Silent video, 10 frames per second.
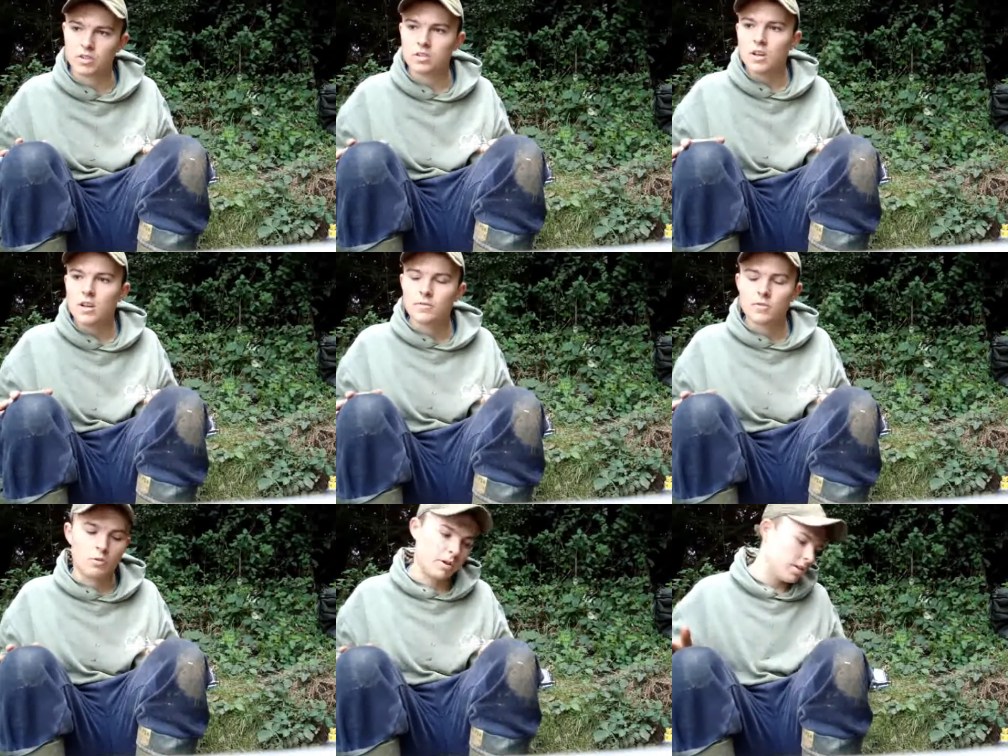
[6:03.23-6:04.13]
these
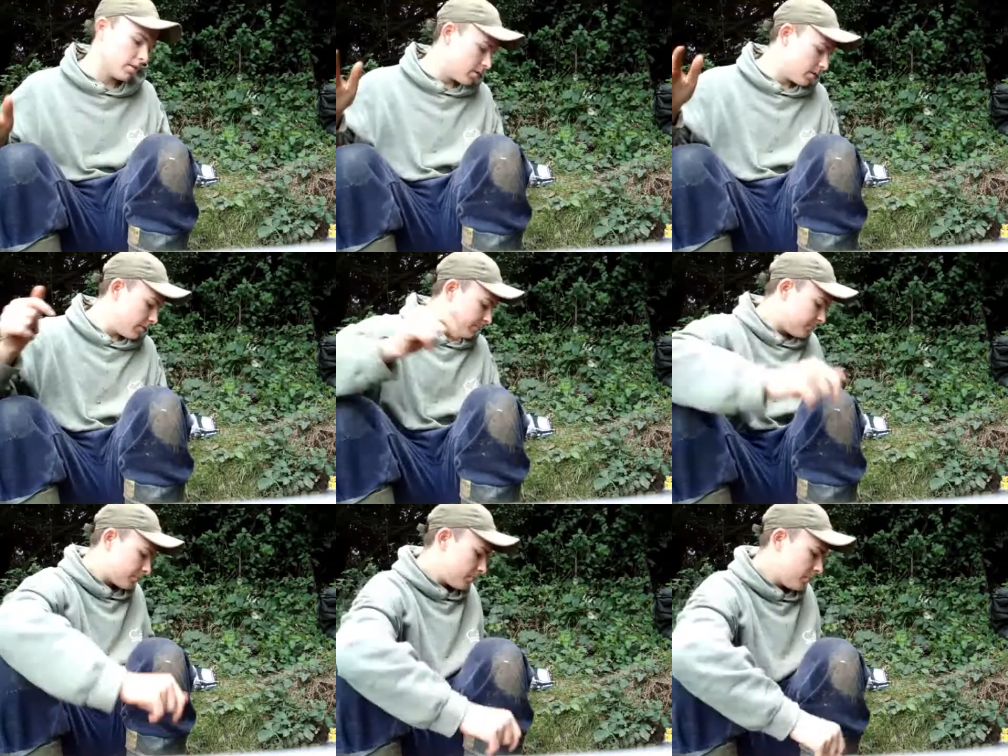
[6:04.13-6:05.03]
few weeks.
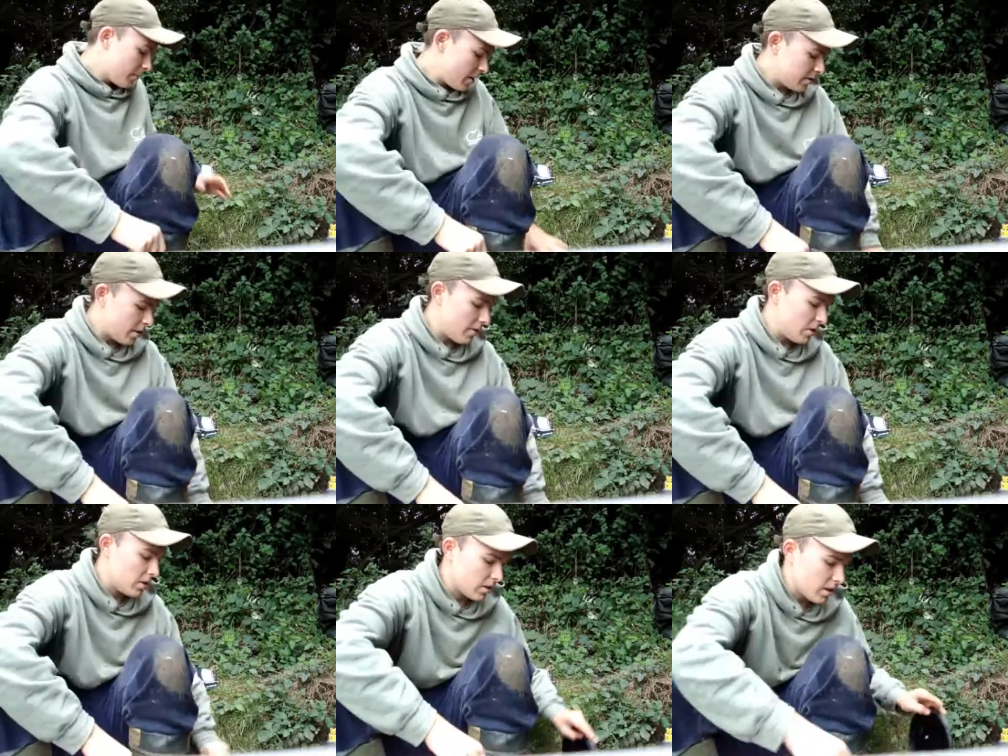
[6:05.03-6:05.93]
So
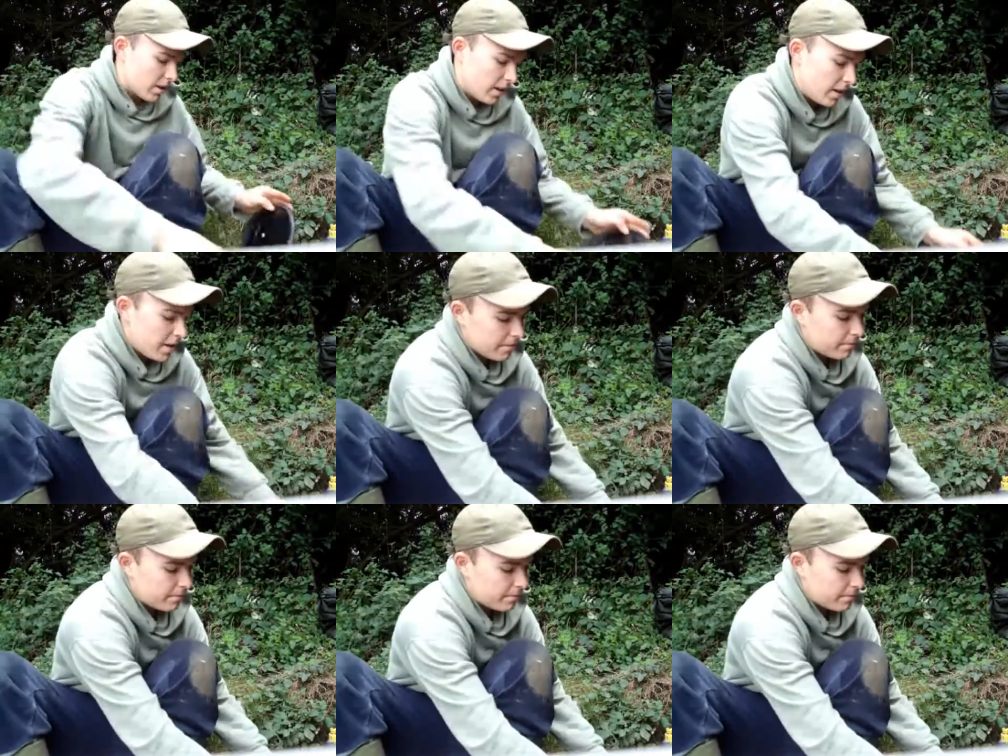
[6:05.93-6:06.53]
then get the lid.